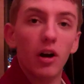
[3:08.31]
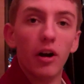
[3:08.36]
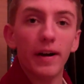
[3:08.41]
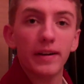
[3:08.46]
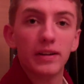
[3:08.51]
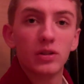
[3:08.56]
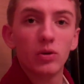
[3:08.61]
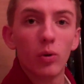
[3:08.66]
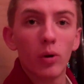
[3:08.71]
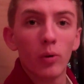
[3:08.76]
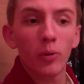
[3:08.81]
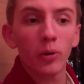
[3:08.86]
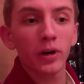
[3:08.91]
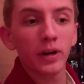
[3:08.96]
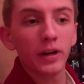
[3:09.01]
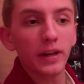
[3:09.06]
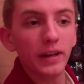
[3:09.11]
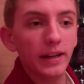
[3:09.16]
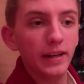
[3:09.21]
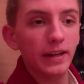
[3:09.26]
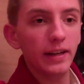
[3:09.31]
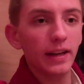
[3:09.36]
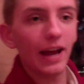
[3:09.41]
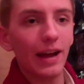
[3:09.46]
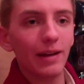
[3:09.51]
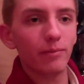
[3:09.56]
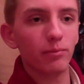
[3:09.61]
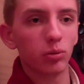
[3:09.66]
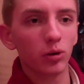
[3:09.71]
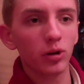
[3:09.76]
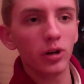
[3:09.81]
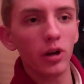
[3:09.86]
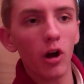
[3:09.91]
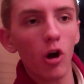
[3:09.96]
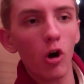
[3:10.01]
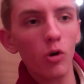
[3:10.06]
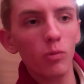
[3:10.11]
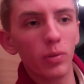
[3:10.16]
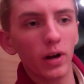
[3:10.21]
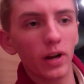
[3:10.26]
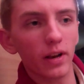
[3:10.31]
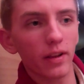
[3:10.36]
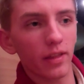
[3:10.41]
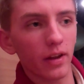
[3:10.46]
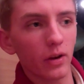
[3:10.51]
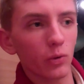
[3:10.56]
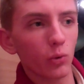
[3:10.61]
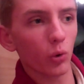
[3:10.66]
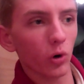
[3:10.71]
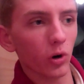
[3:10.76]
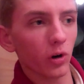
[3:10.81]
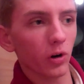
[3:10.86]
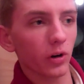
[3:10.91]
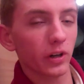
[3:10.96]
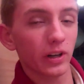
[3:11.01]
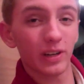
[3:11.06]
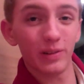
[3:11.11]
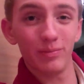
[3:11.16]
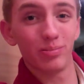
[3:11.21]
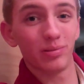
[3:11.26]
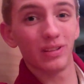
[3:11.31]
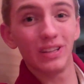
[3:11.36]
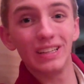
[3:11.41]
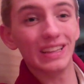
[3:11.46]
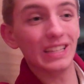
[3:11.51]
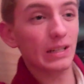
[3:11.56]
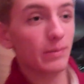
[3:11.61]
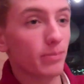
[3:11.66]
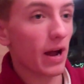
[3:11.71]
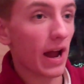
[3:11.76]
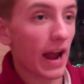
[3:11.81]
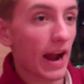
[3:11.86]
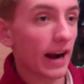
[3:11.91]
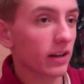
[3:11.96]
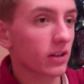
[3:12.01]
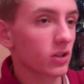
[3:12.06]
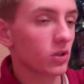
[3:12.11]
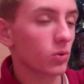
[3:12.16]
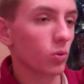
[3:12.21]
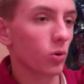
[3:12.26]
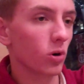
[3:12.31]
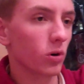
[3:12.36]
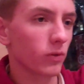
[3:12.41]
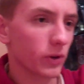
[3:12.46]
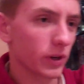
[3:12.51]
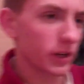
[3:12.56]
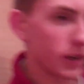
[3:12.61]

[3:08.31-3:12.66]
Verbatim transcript: All right, so we were going to eat at Brio, but they were completely packed. So we're over